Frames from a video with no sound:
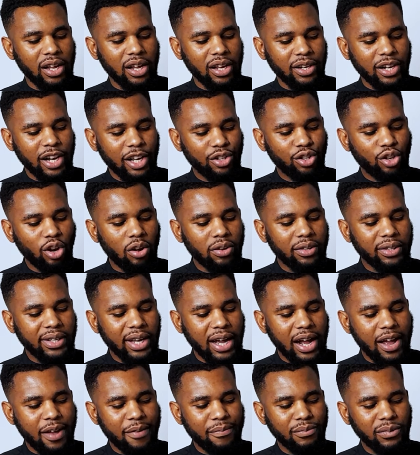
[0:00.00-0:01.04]
The third
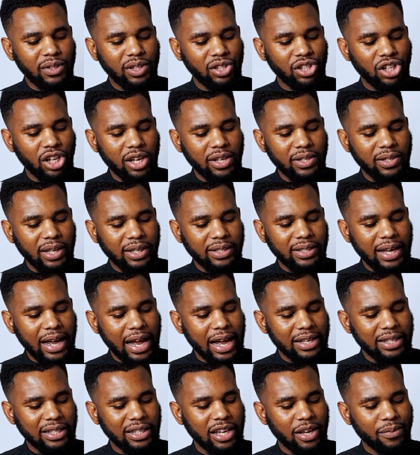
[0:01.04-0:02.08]
times Jesus
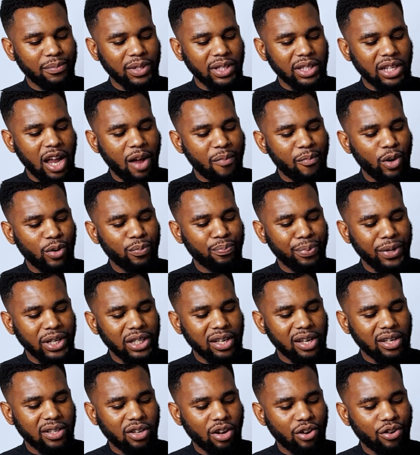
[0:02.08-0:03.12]
asked him, Simon
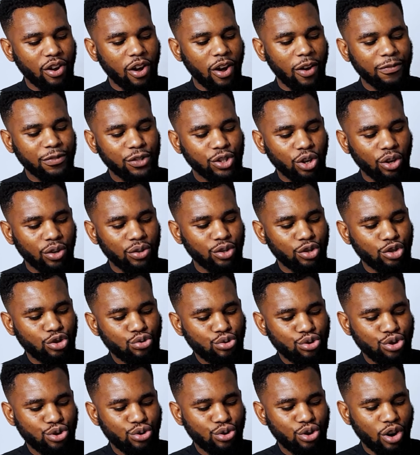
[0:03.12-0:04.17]
Peter, son of John,
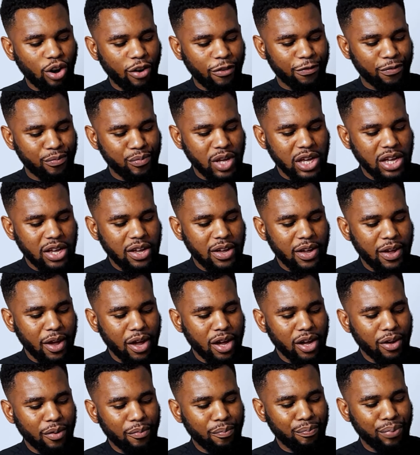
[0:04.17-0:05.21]
do you love me?
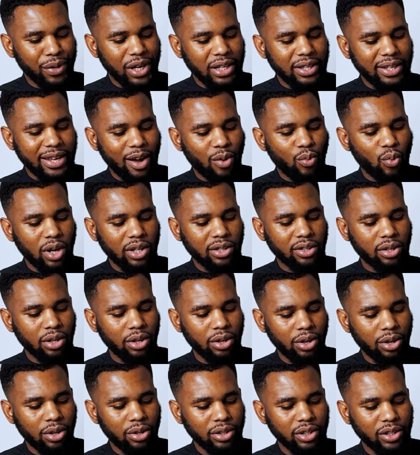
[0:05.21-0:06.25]
Peter was
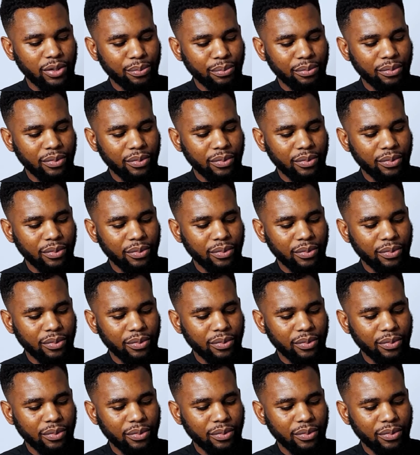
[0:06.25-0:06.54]
hurt